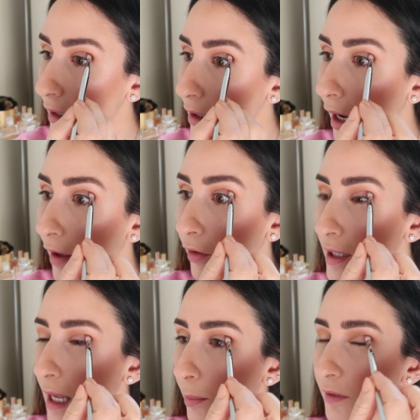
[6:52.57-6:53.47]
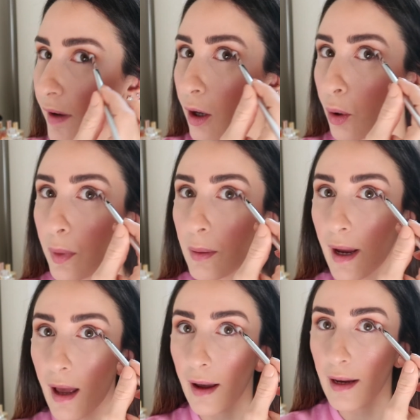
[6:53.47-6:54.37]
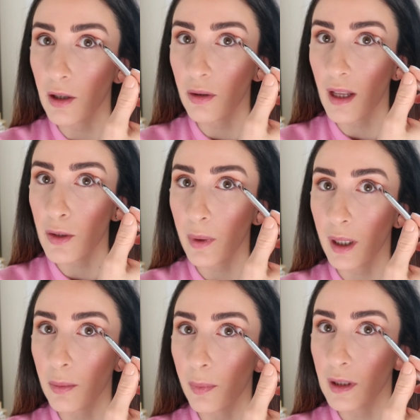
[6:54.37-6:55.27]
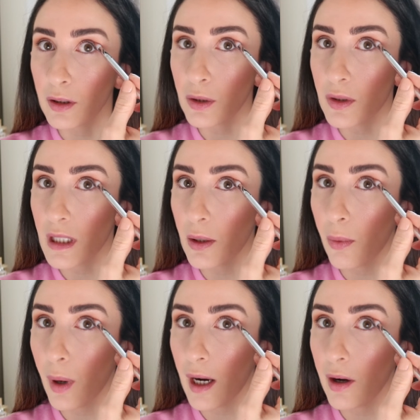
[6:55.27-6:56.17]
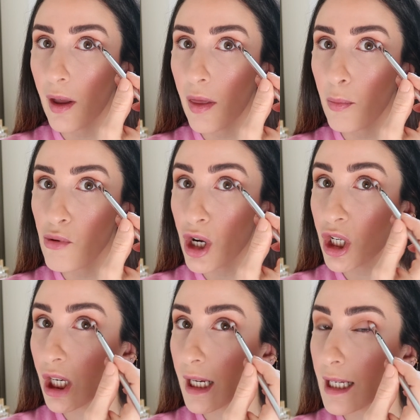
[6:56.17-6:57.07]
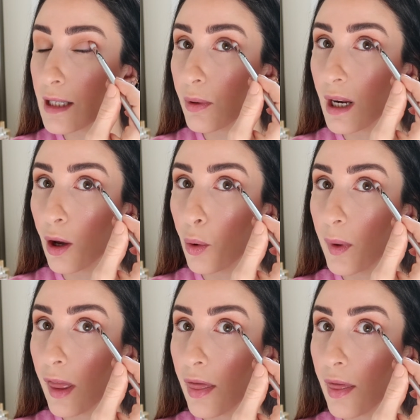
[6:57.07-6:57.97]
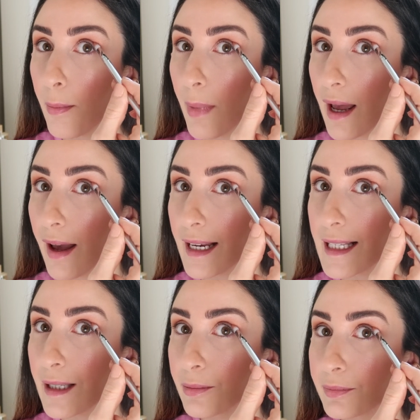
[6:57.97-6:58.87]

Like, for example, if I open my eye, I know that's weird, but do you see where the brush is when I open my eyes?